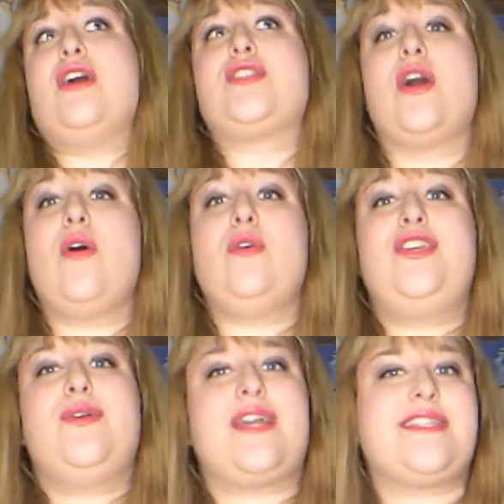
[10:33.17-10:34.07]
So
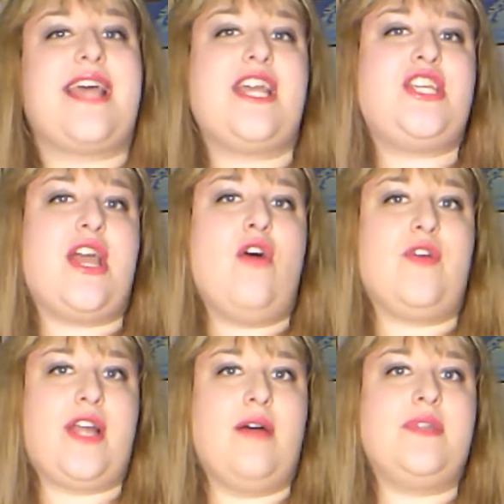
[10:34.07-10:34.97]
you could say she
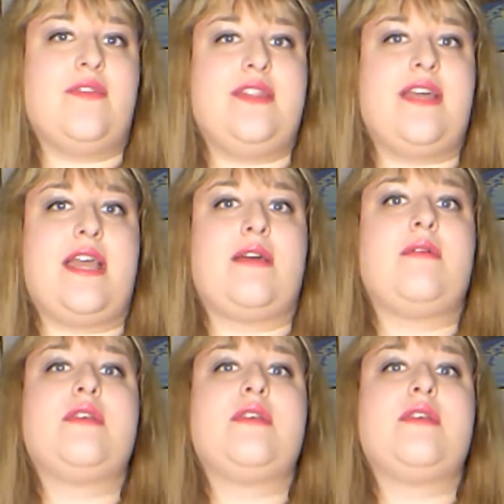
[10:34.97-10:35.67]
overcame everything.